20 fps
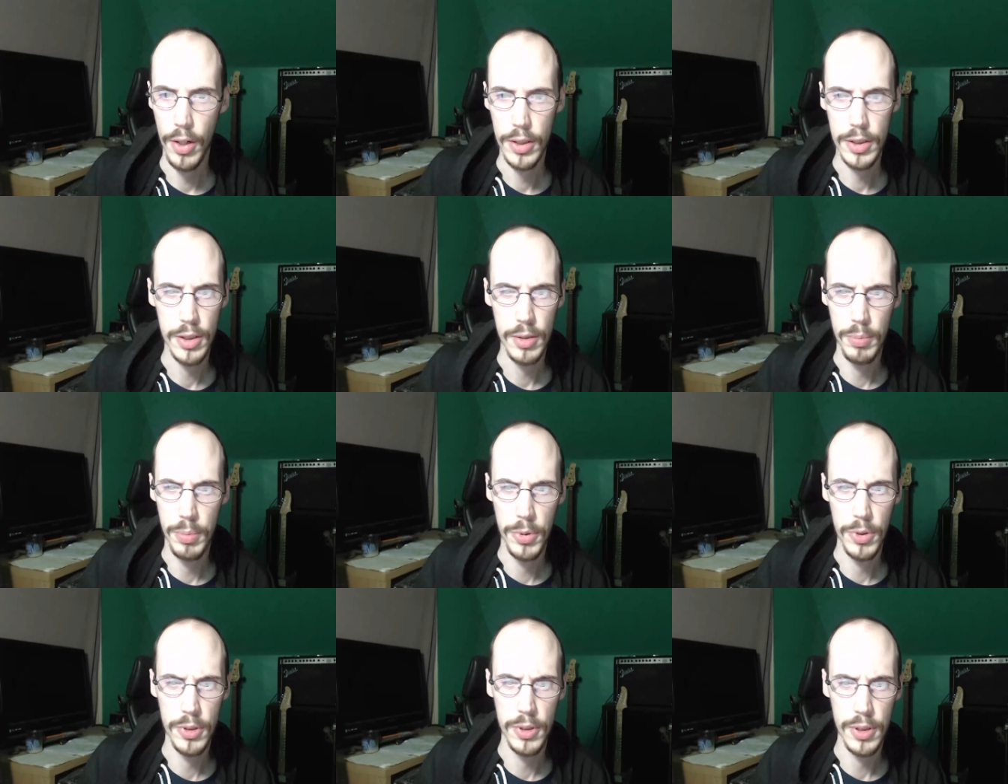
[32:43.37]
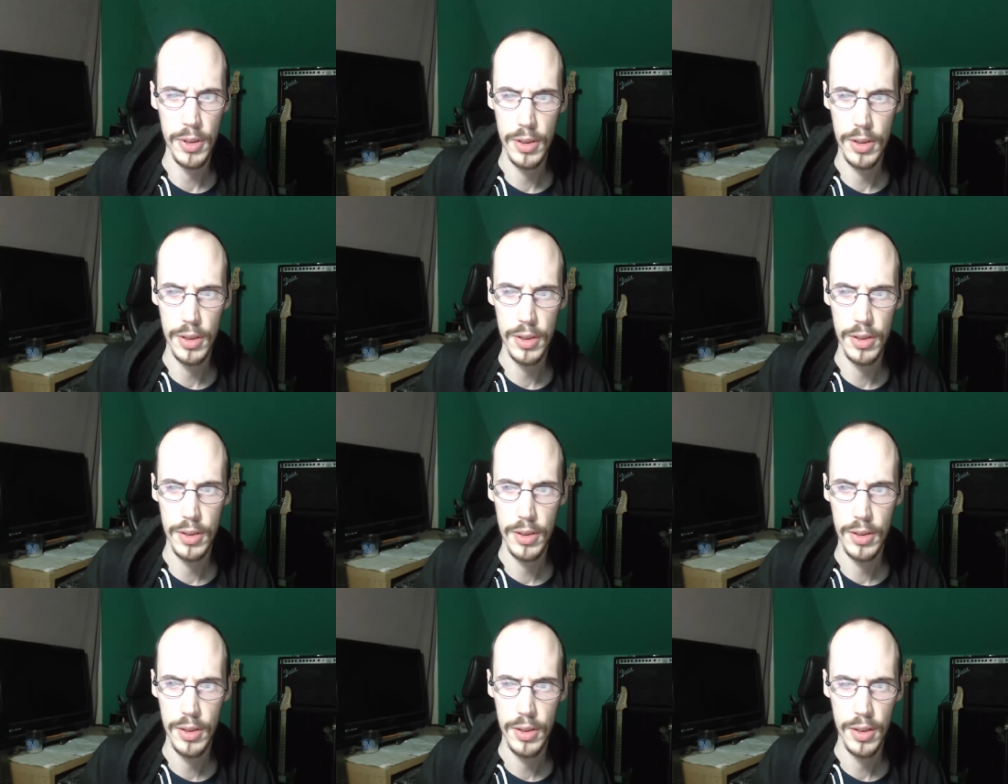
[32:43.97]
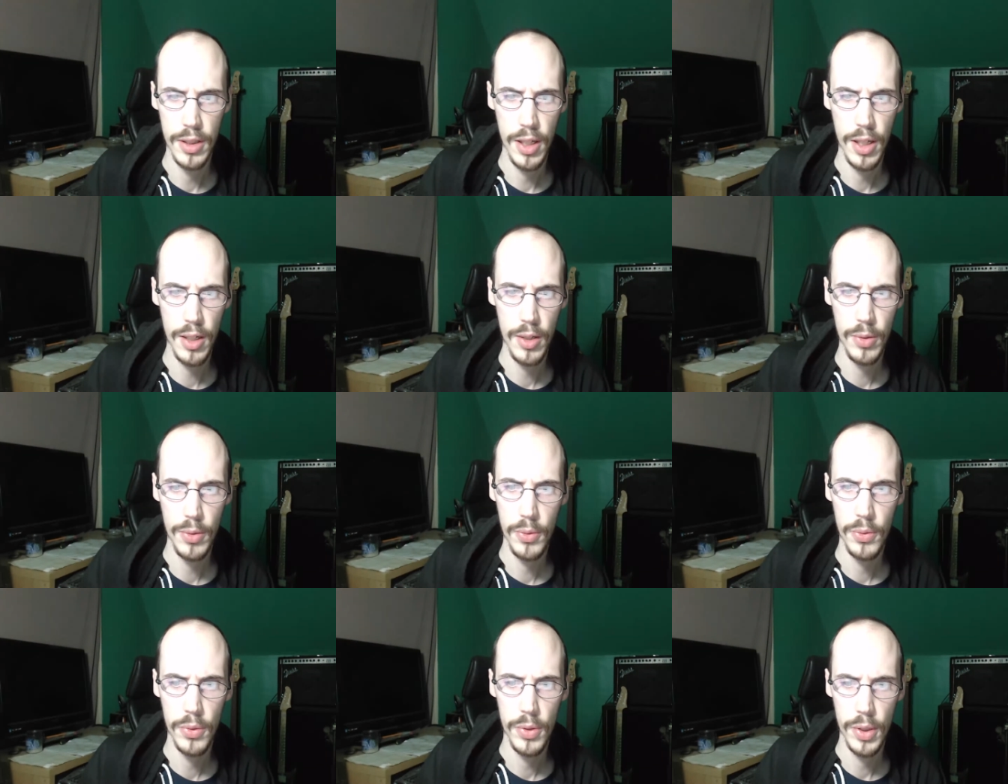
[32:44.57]
the person's Nen.
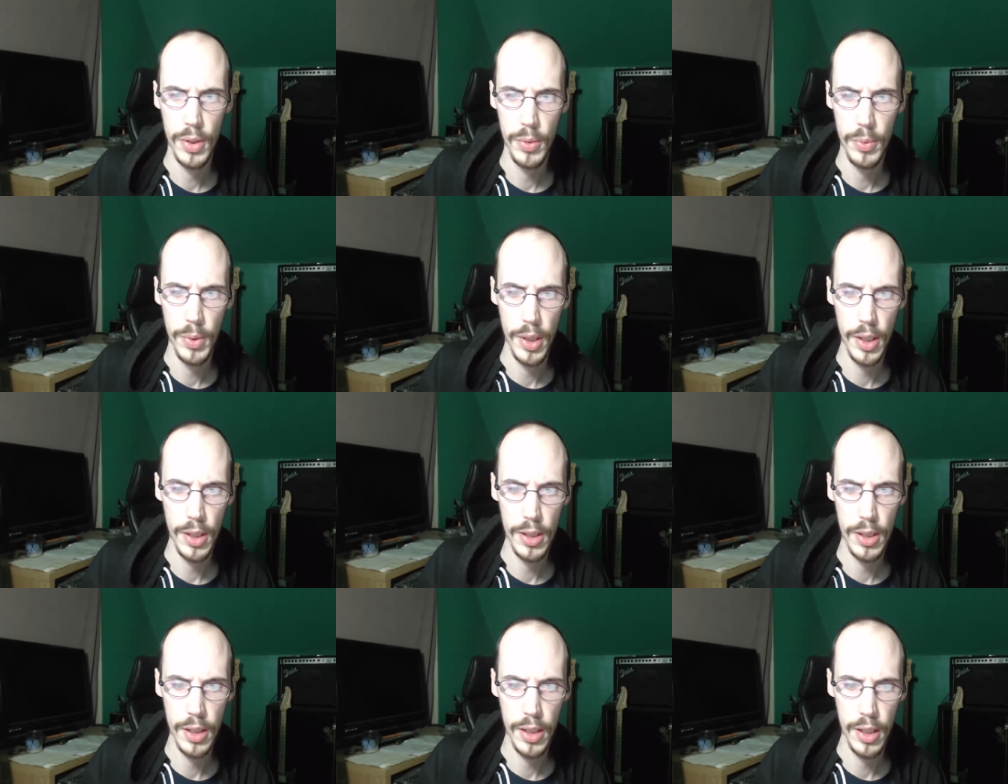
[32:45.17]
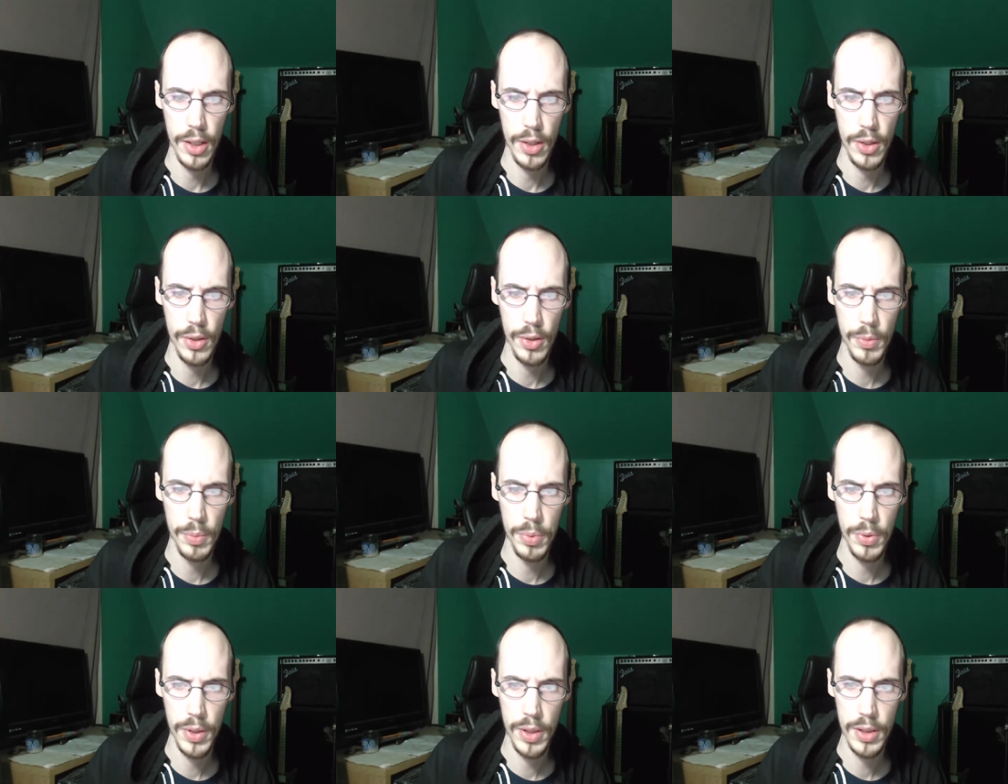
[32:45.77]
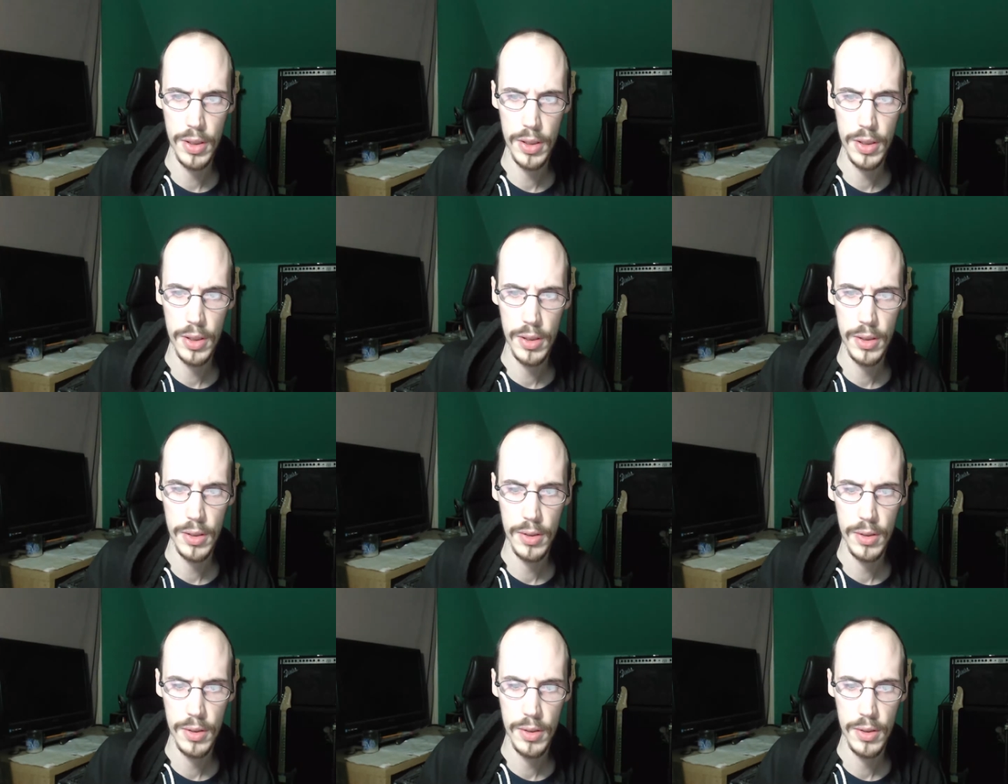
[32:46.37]
Then we get to the third prince.
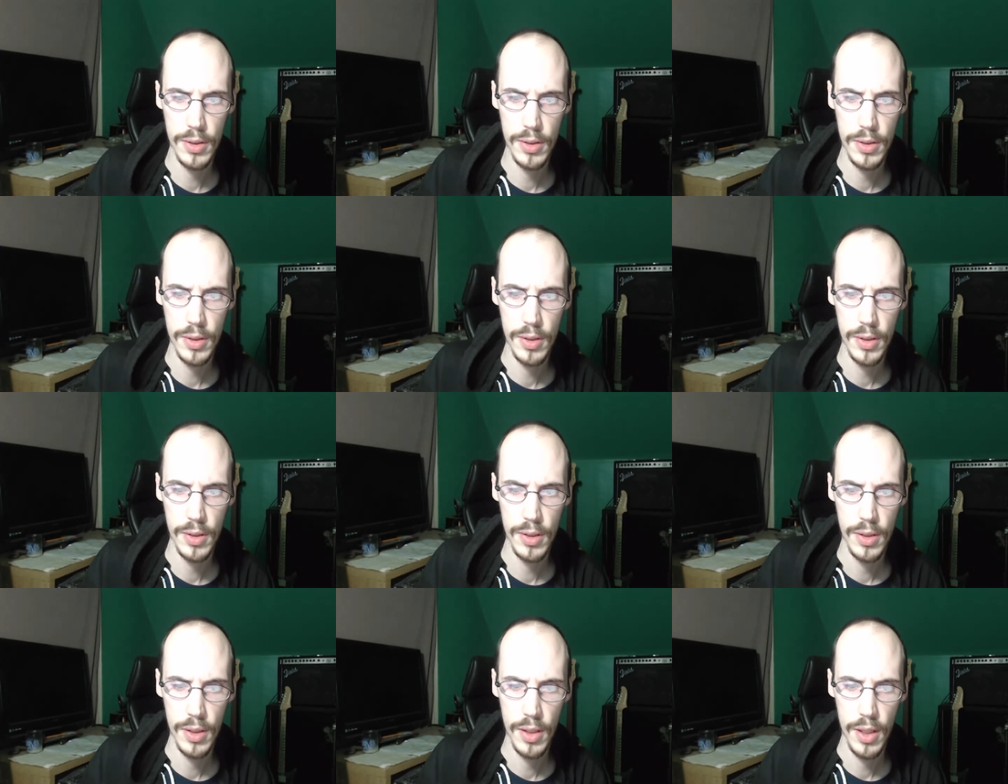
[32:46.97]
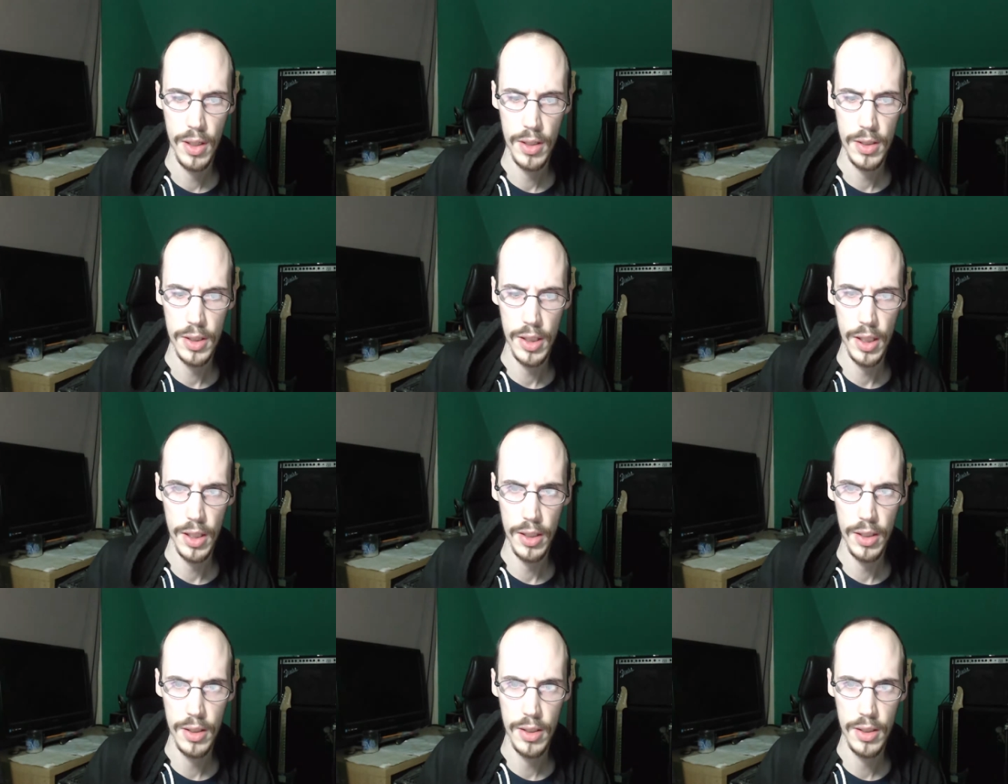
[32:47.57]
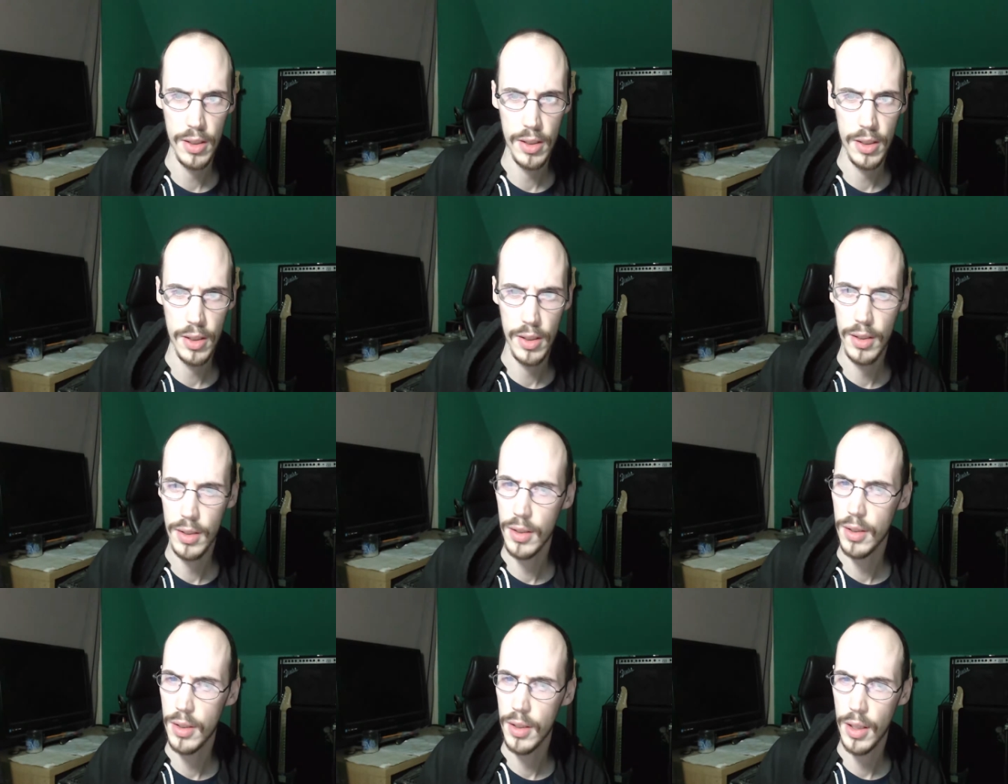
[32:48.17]
Like
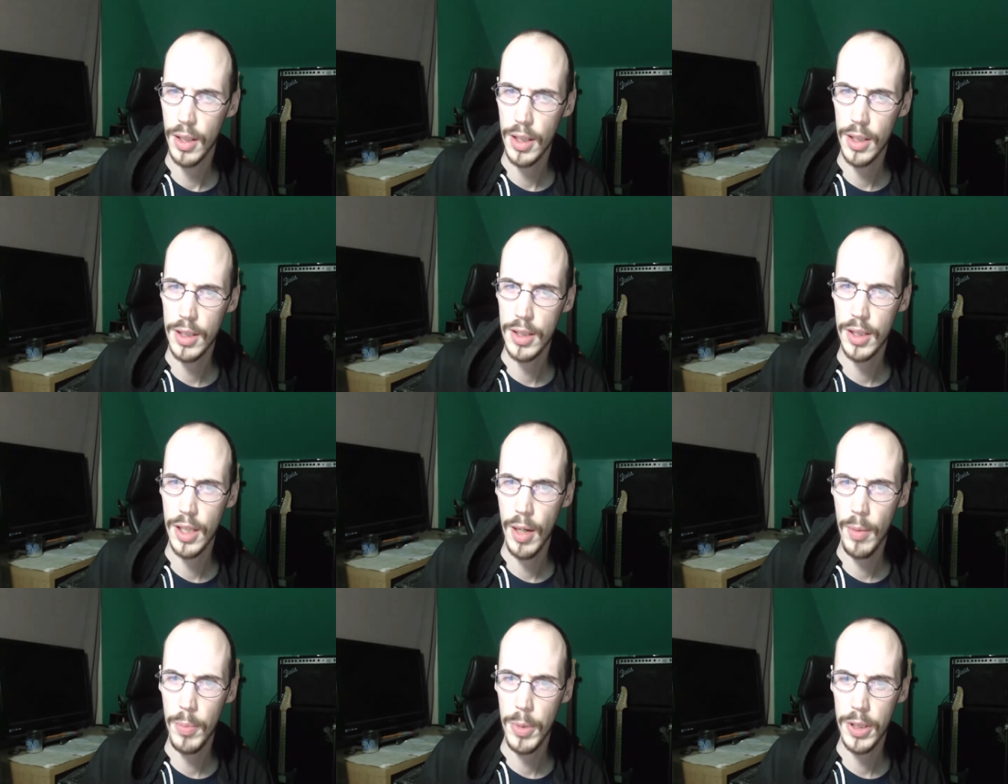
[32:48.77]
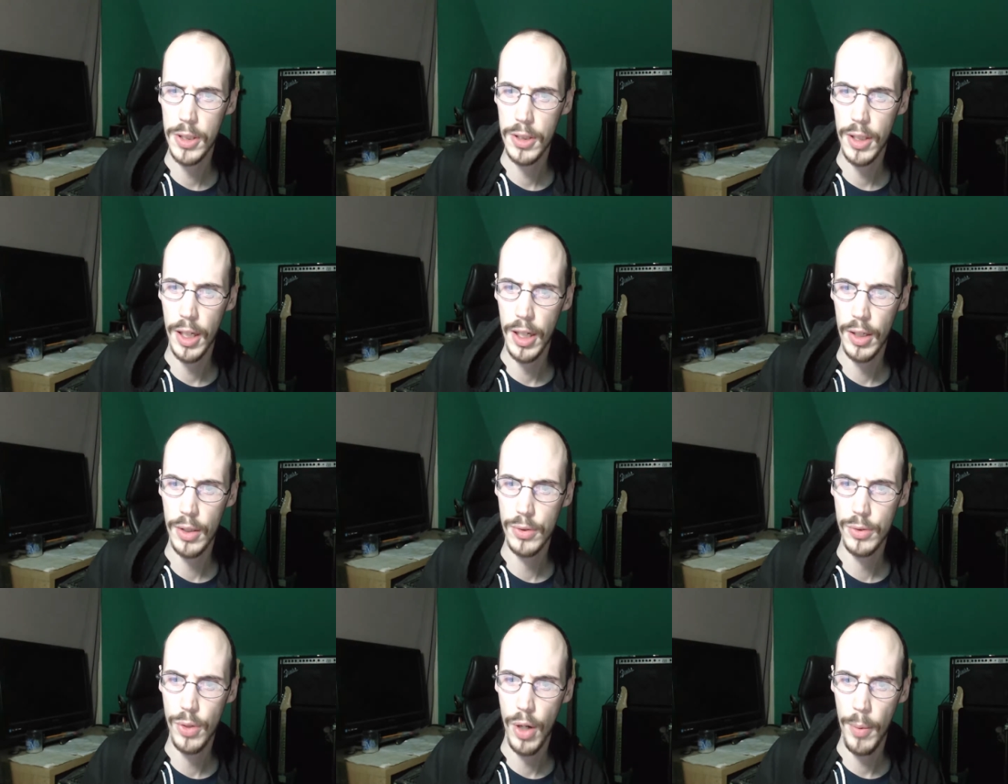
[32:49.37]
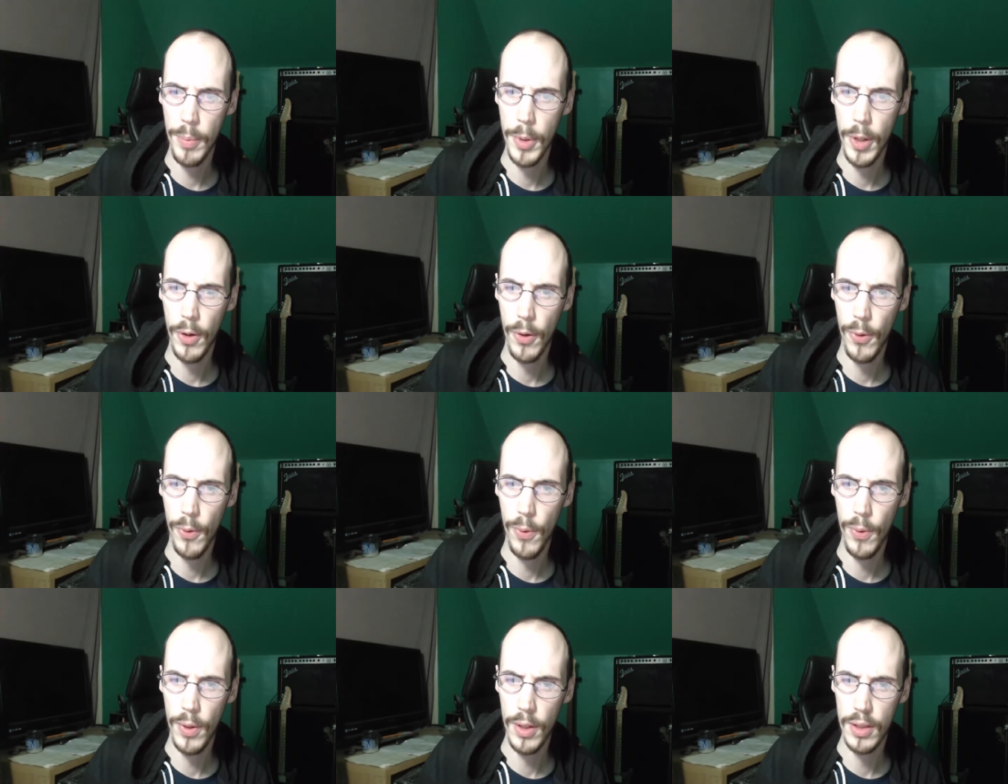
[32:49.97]
his Nen Beast like dropping out
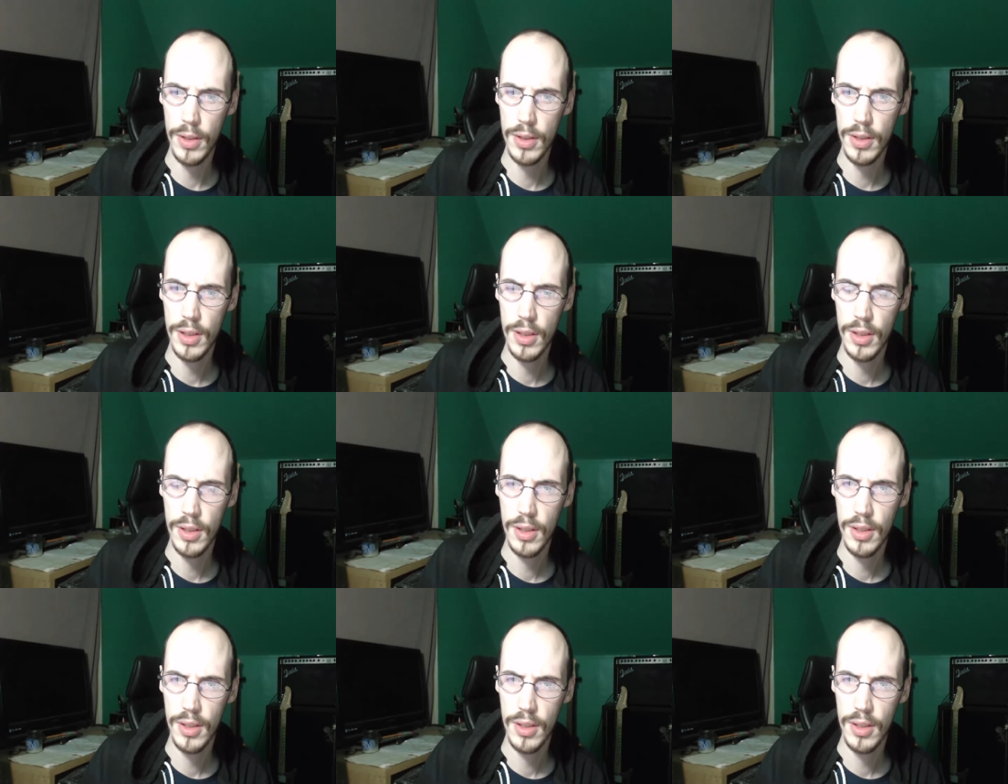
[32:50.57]
coins.